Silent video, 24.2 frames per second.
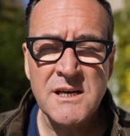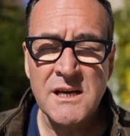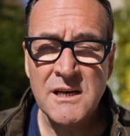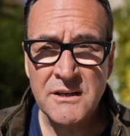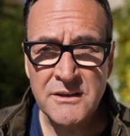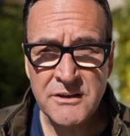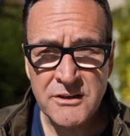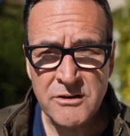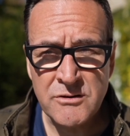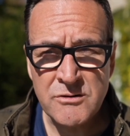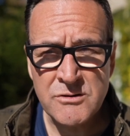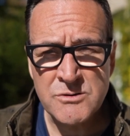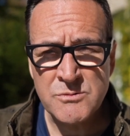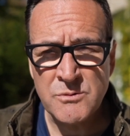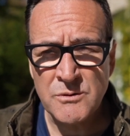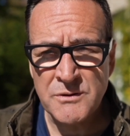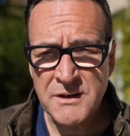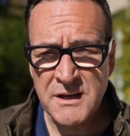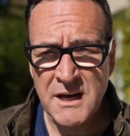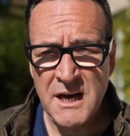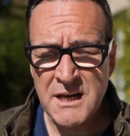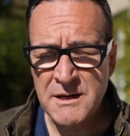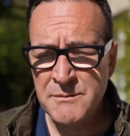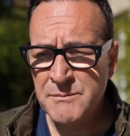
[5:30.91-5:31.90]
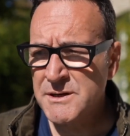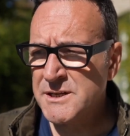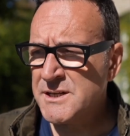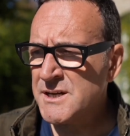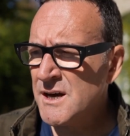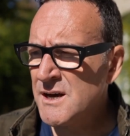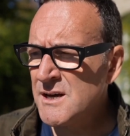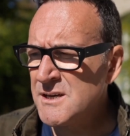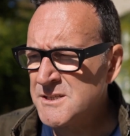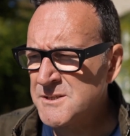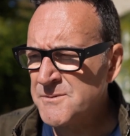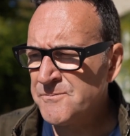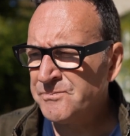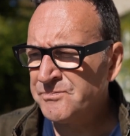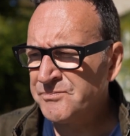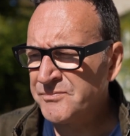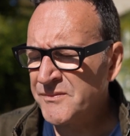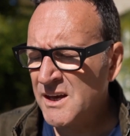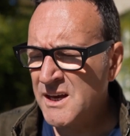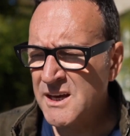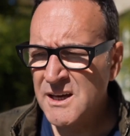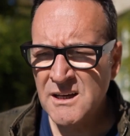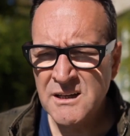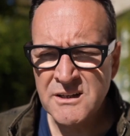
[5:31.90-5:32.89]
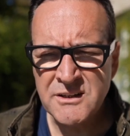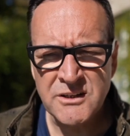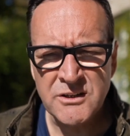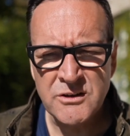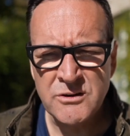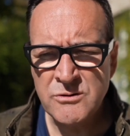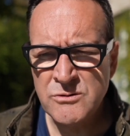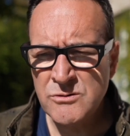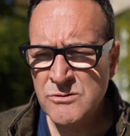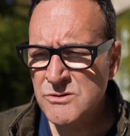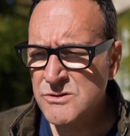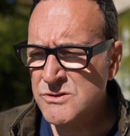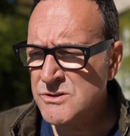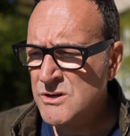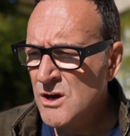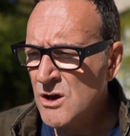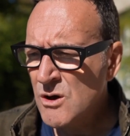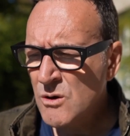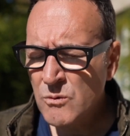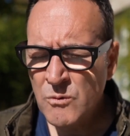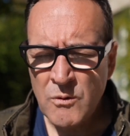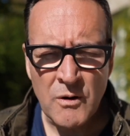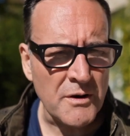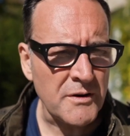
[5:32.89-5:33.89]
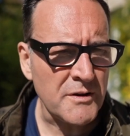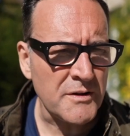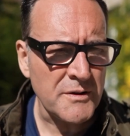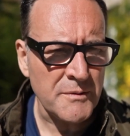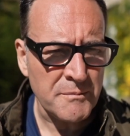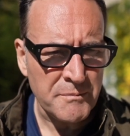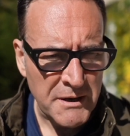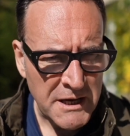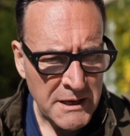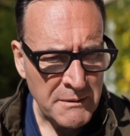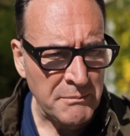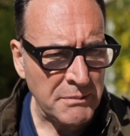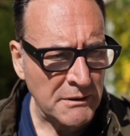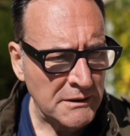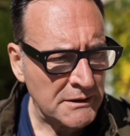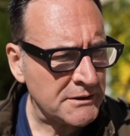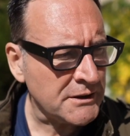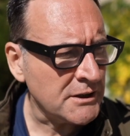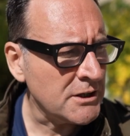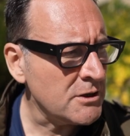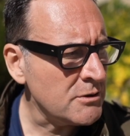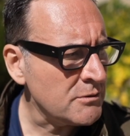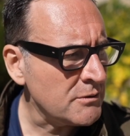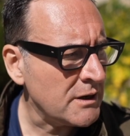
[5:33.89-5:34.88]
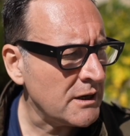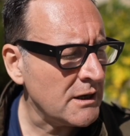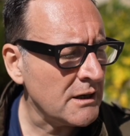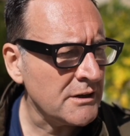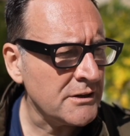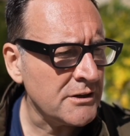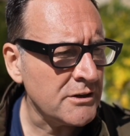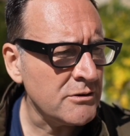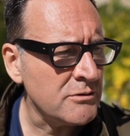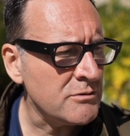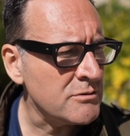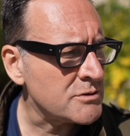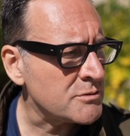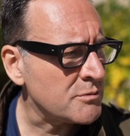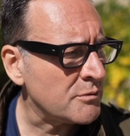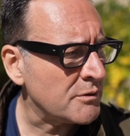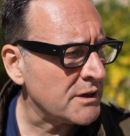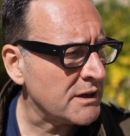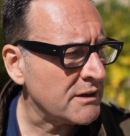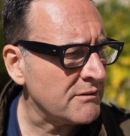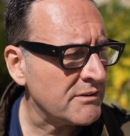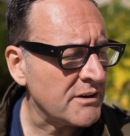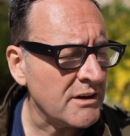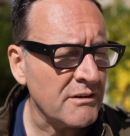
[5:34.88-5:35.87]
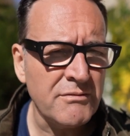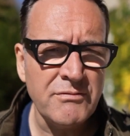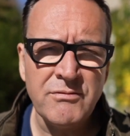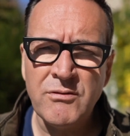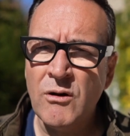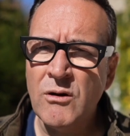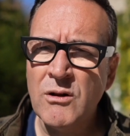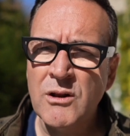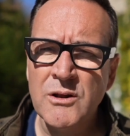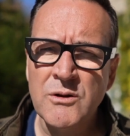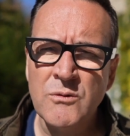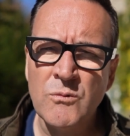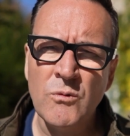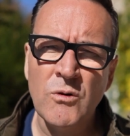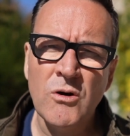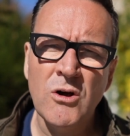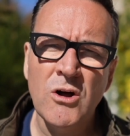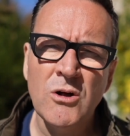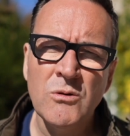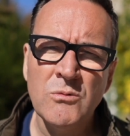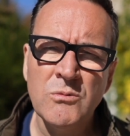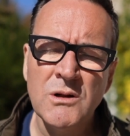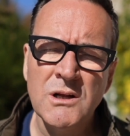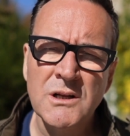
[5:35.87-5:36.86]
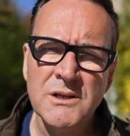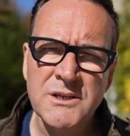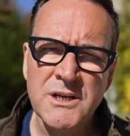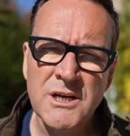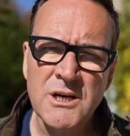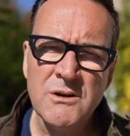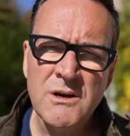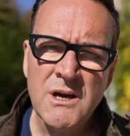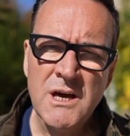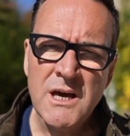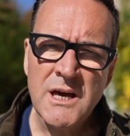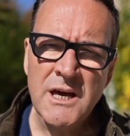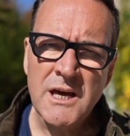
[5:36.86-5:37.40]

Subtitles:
He'll use what the enemy does. He'll use what other people do. He'll use what even a fallen world will do.